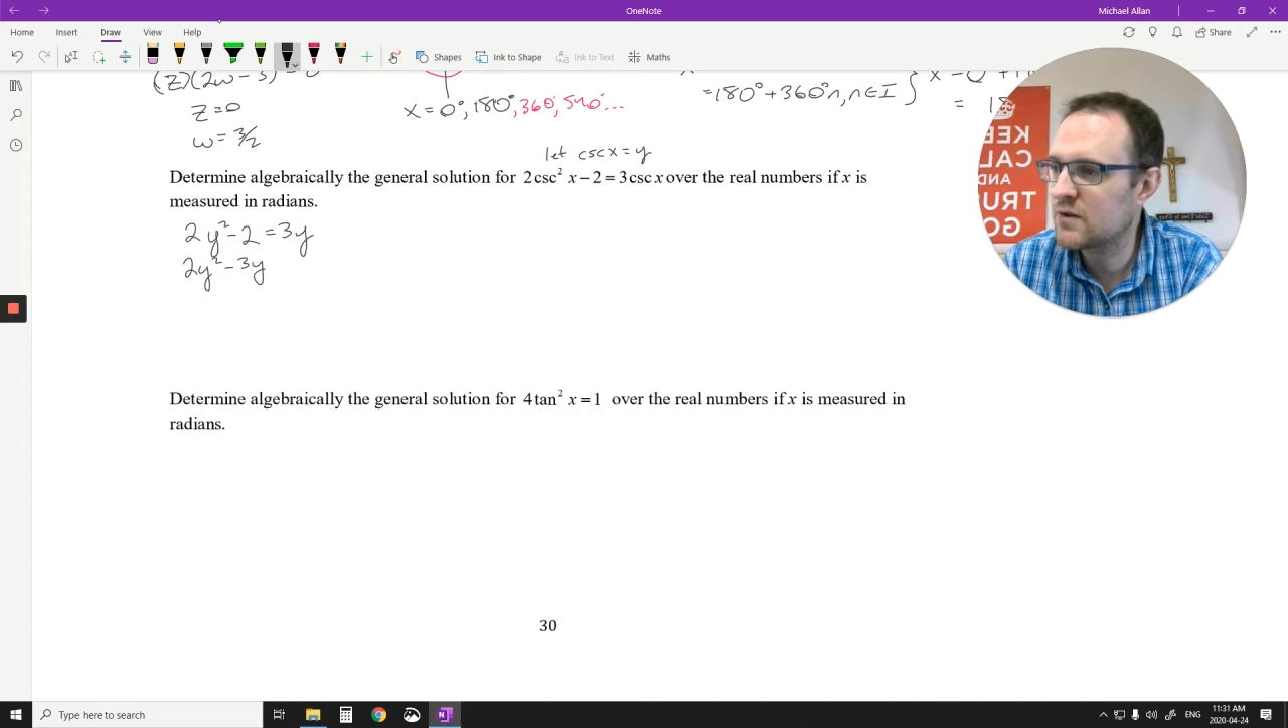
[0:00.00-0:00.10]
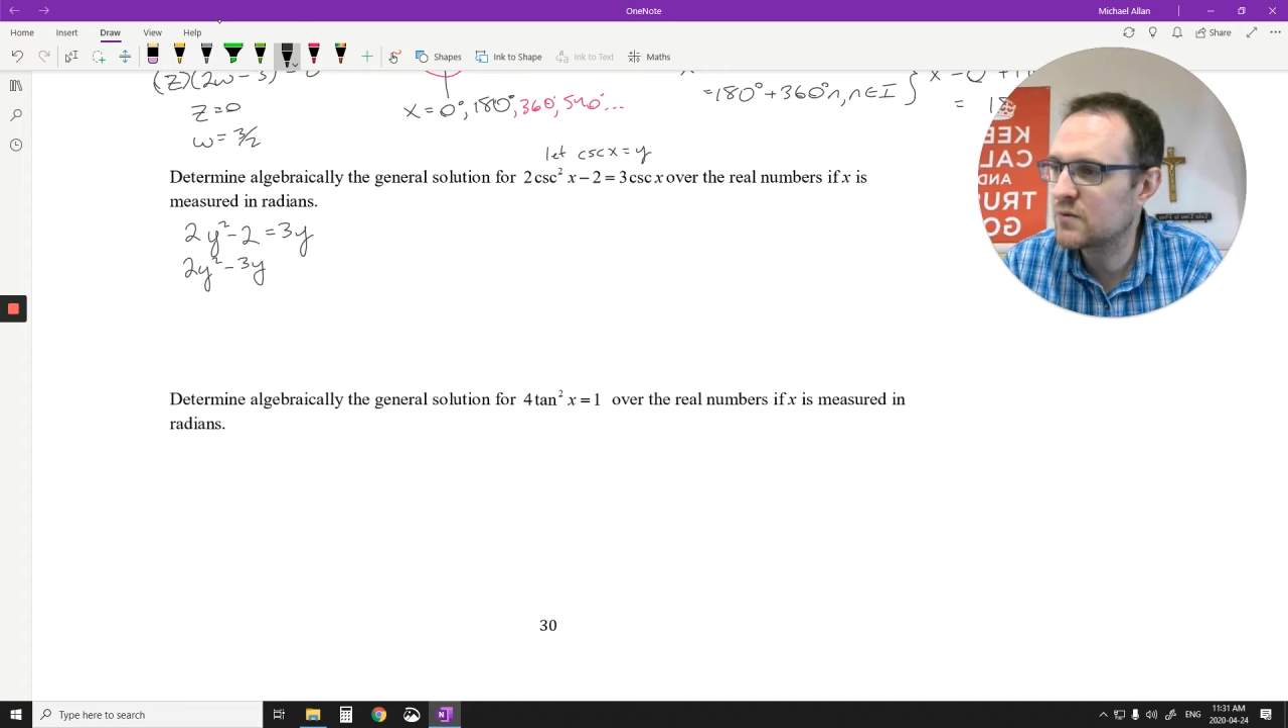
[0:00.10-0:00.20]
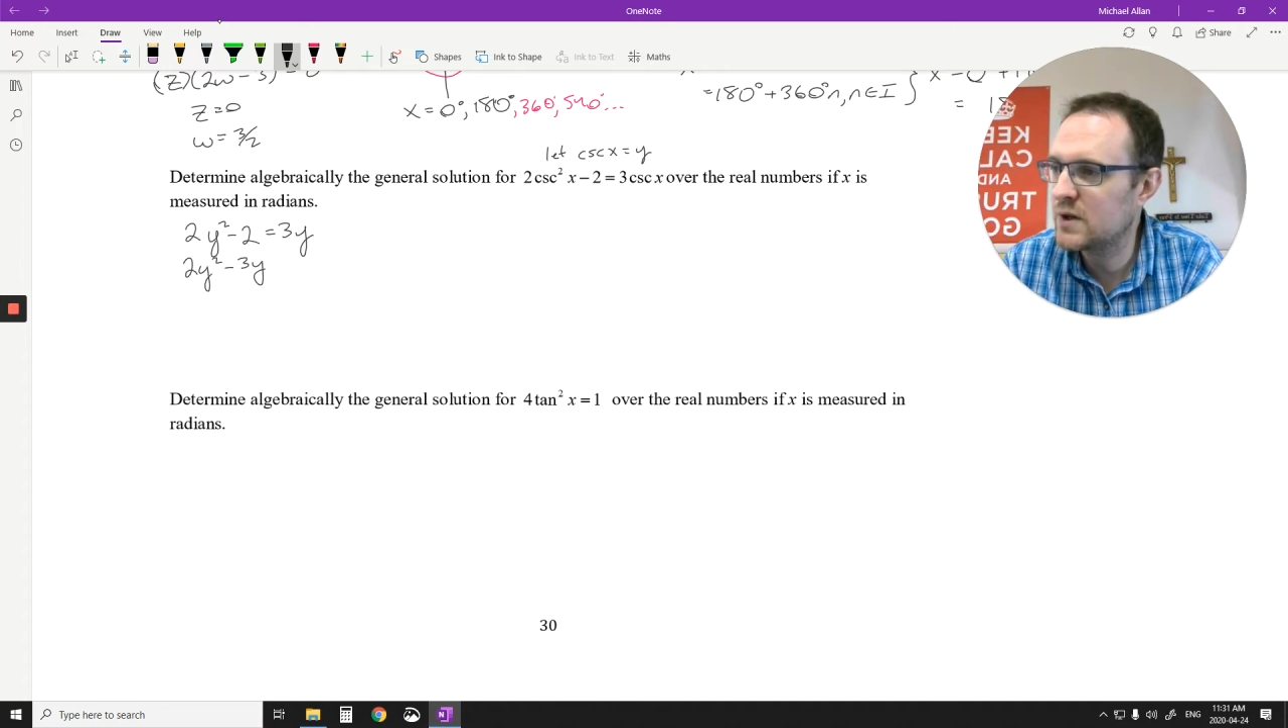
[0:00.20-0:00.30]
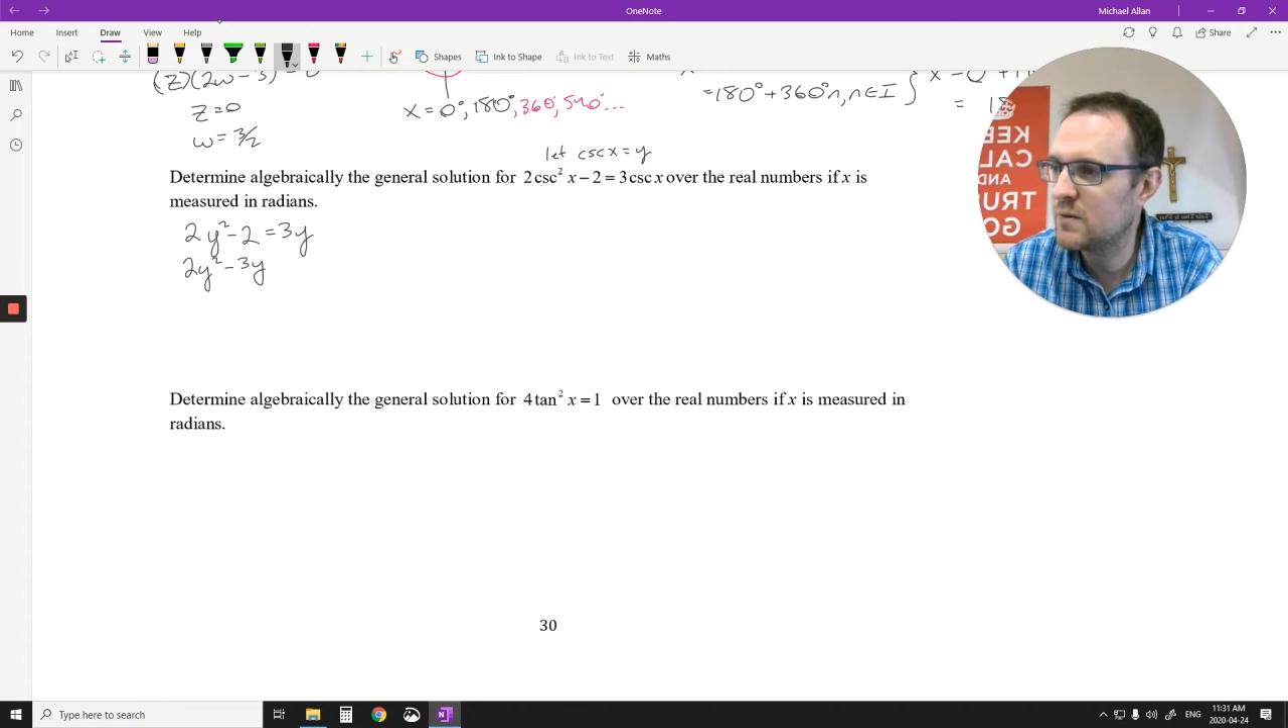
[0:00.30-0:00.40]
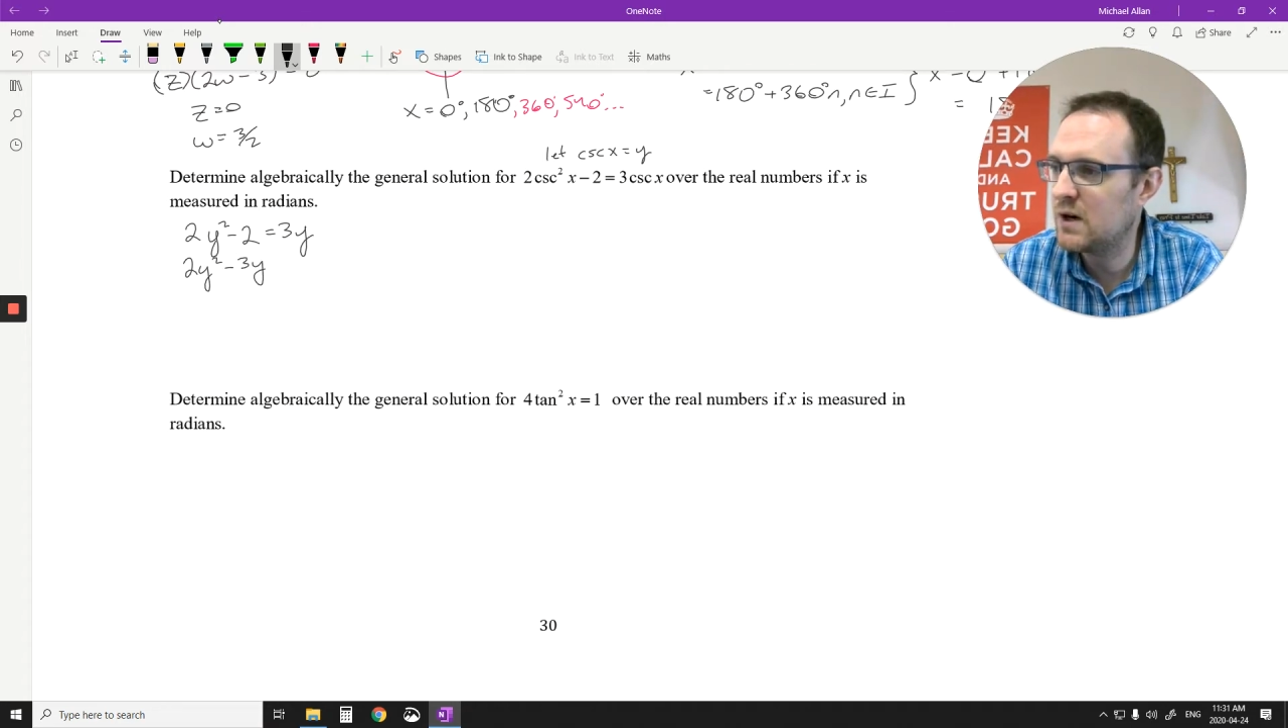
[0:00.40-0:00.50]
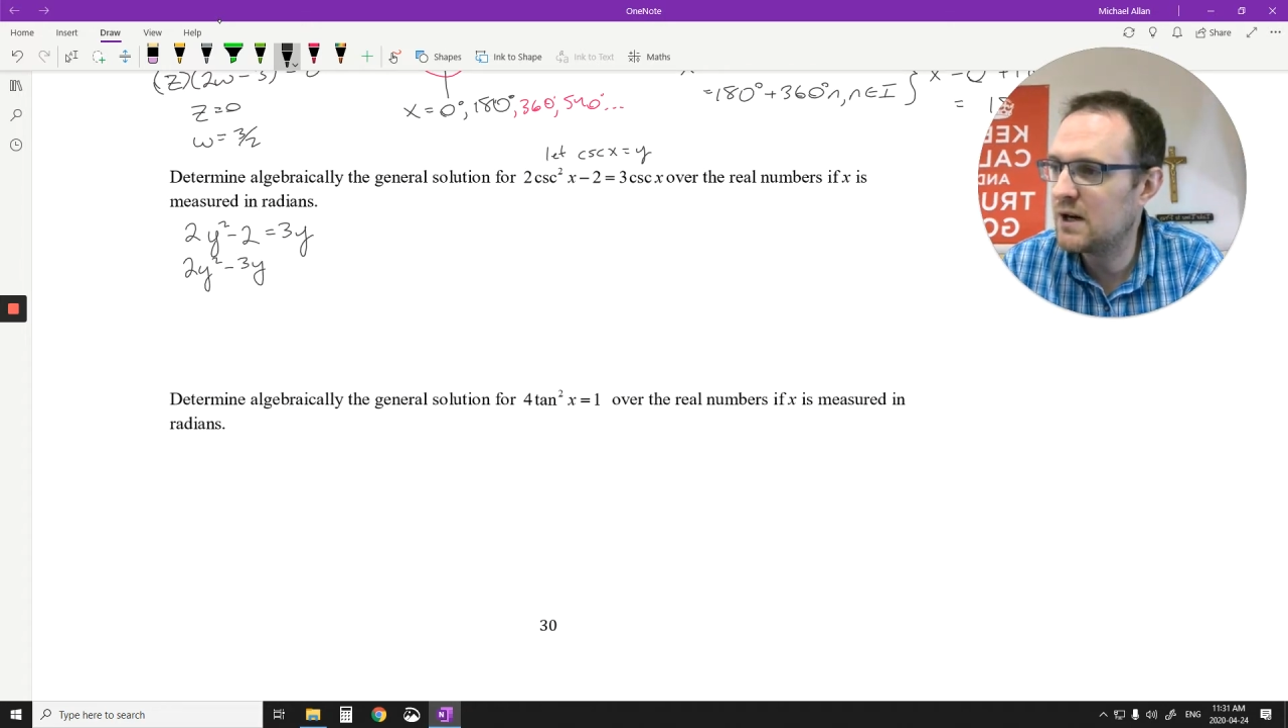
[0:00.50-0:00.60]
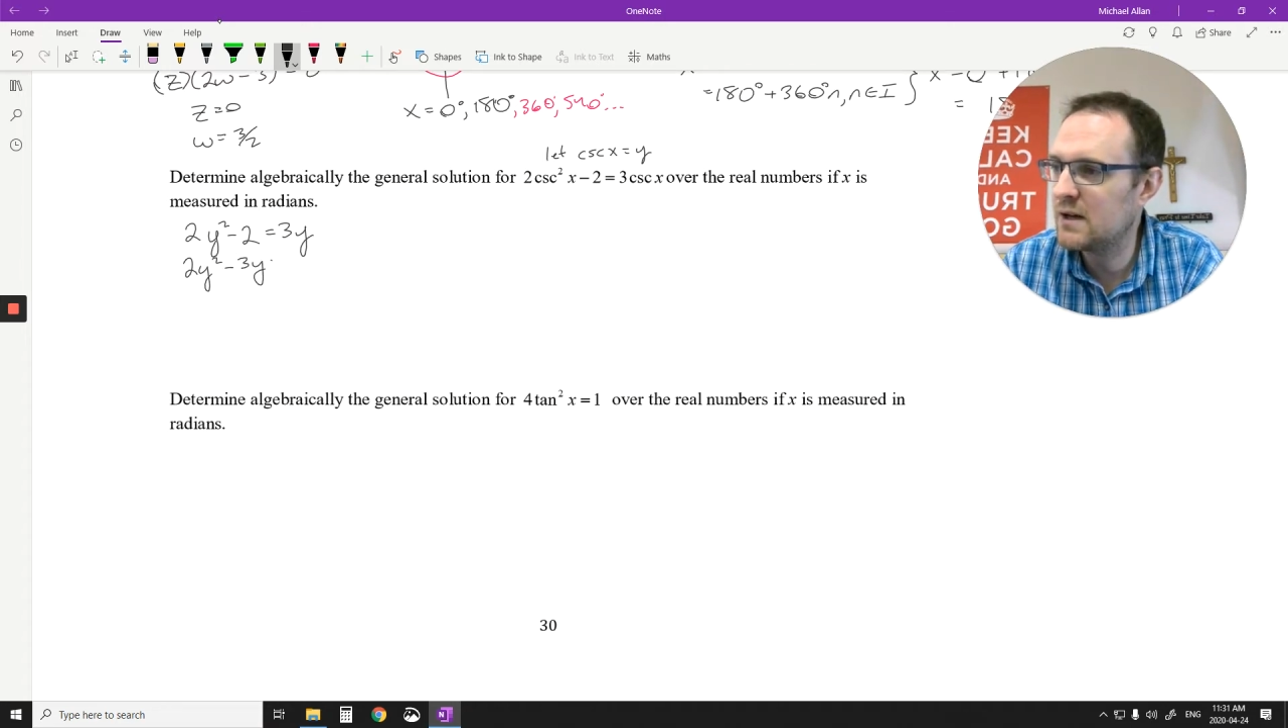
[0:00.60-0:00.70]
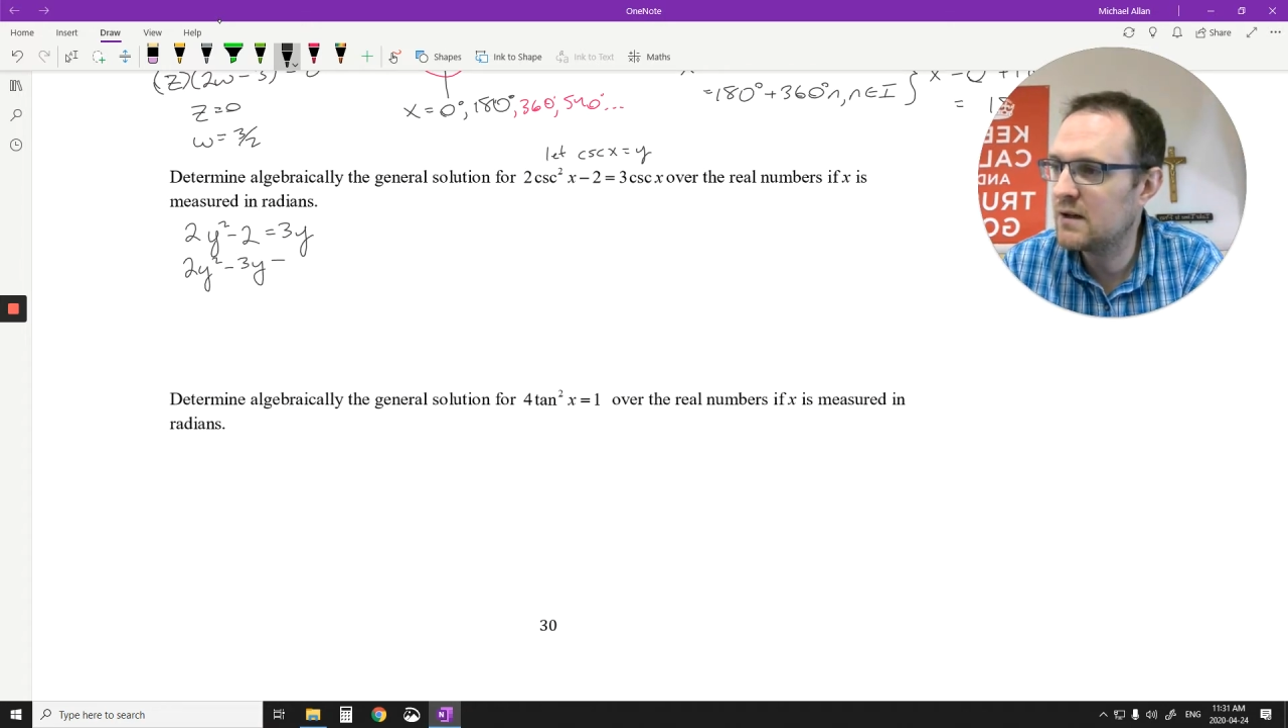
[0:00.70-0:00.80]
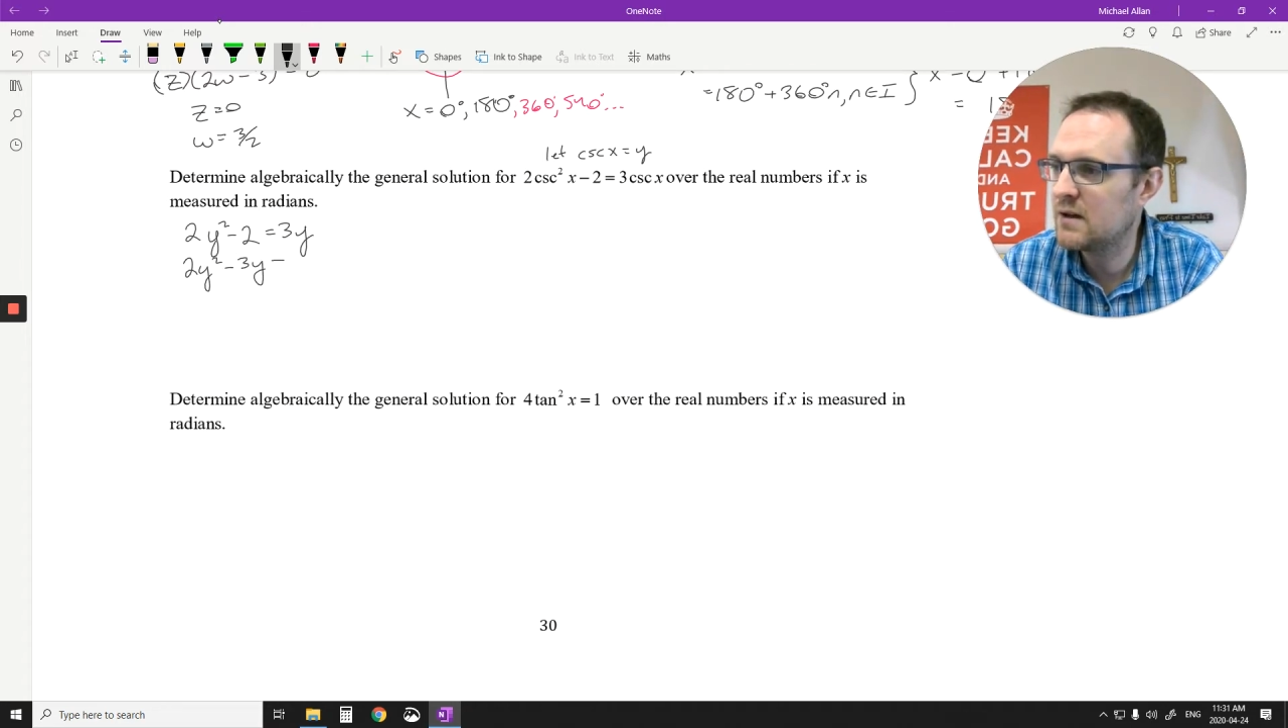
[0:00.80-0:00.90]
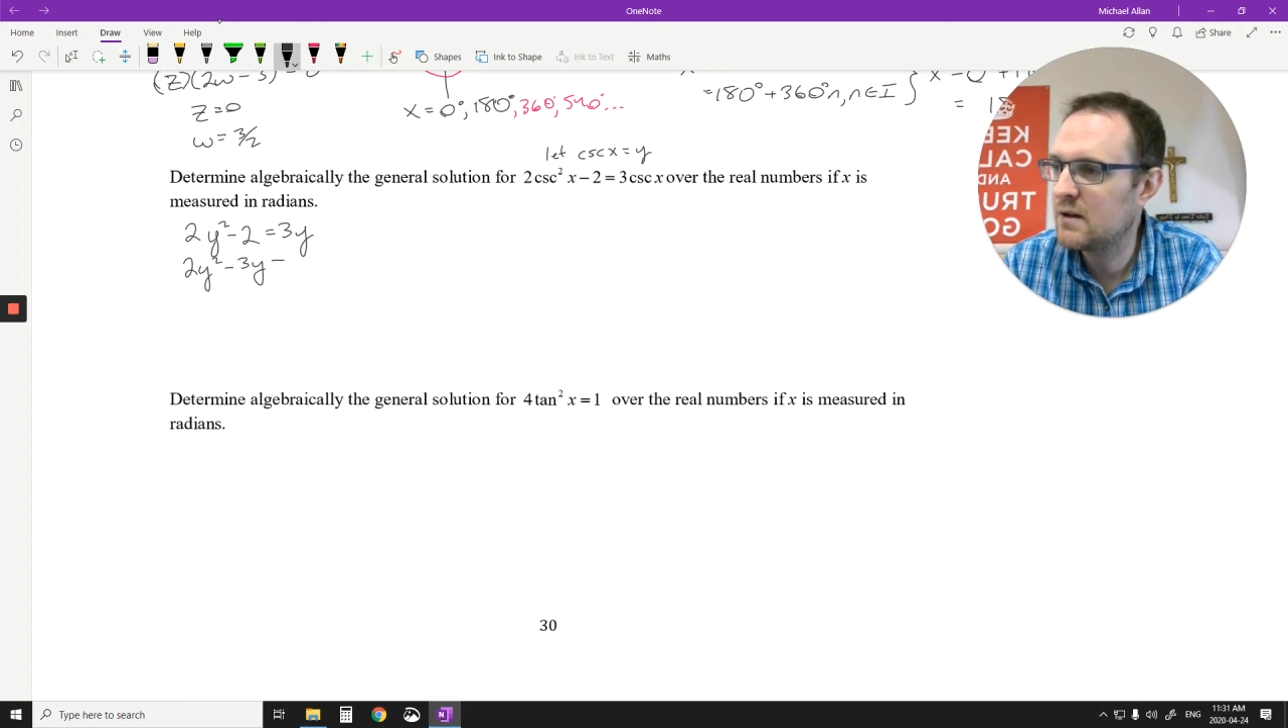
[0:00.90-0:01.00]

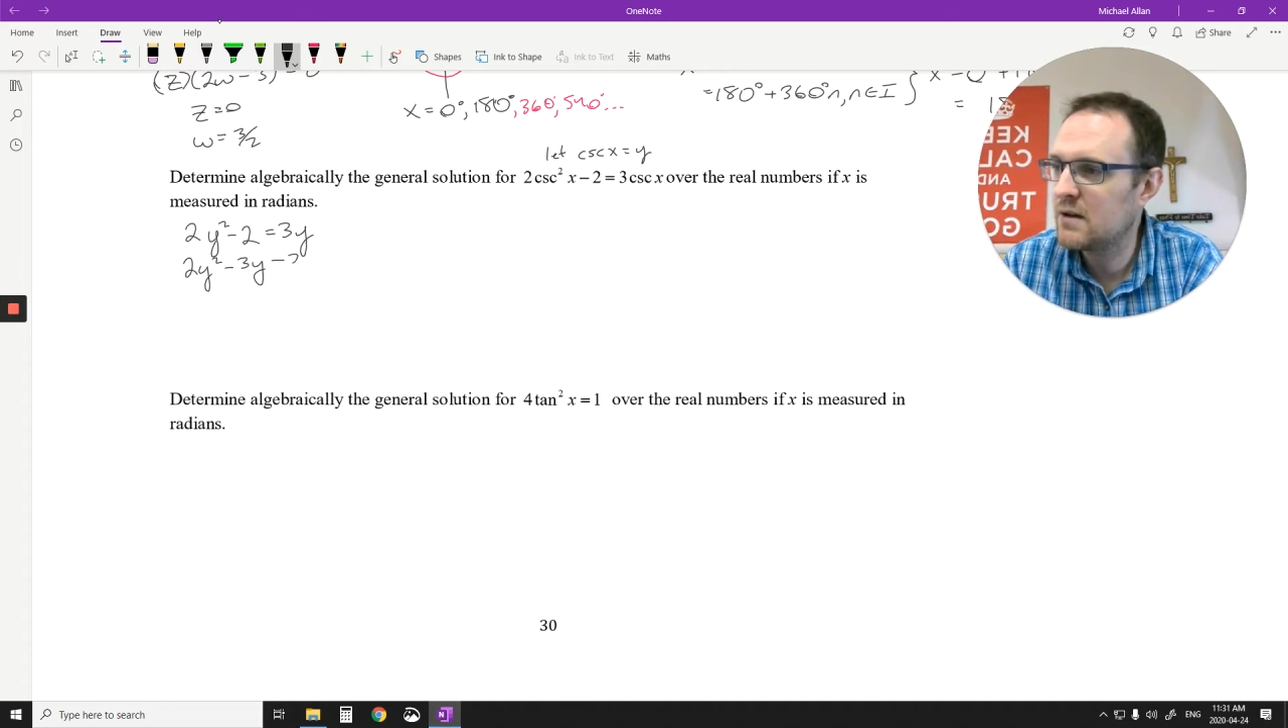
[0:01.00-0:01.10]
3y.